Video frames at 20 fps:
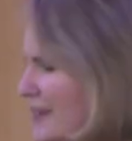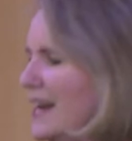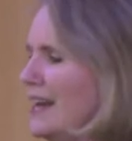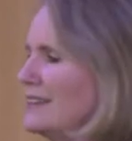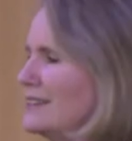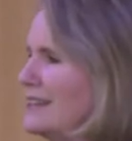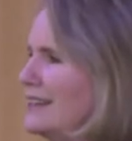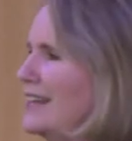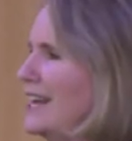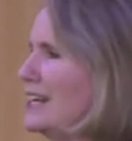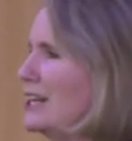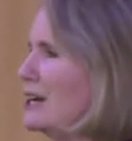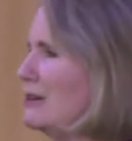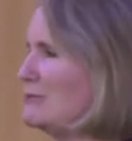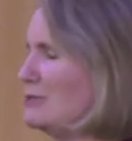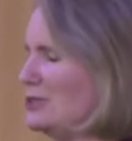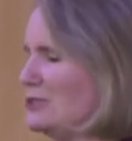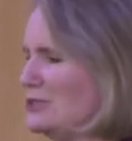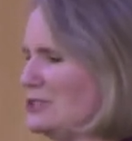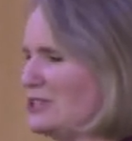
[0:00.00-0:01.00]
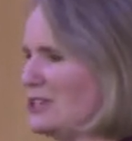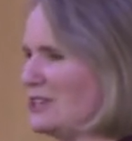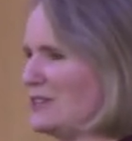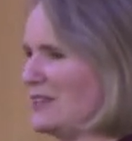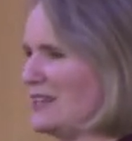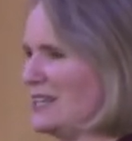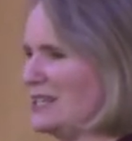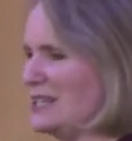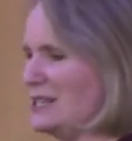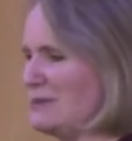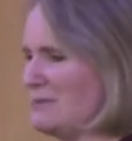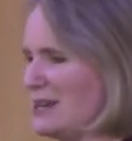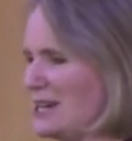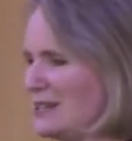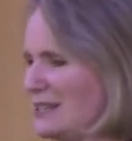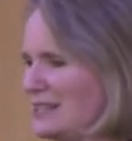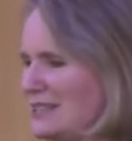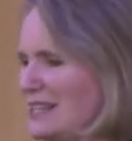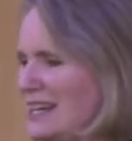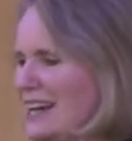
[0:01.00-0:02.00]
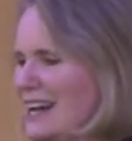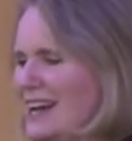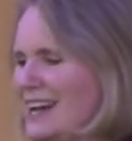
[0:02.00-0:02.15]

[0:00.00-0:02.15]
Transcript: That, that helps you start thinking about it.